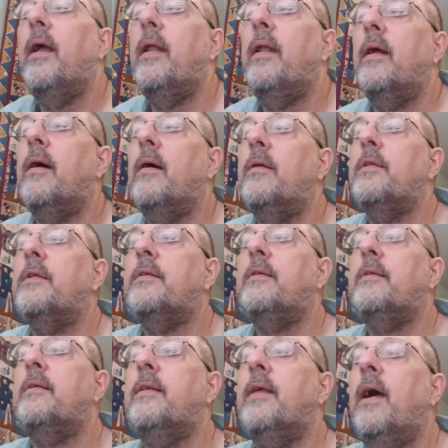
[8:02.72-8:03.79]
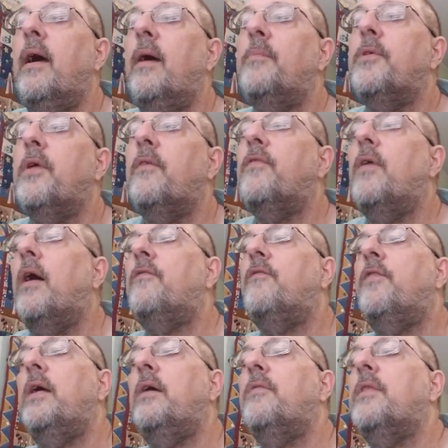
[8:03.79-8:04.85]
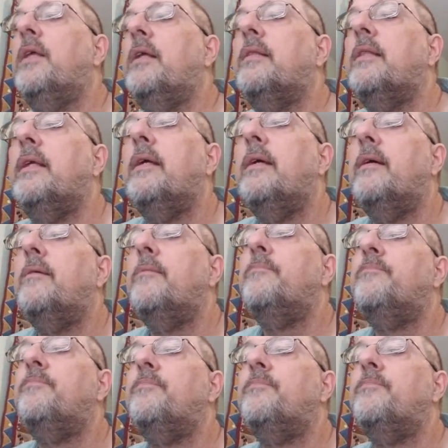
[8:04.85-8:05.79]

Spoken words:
on the tops, I've found that the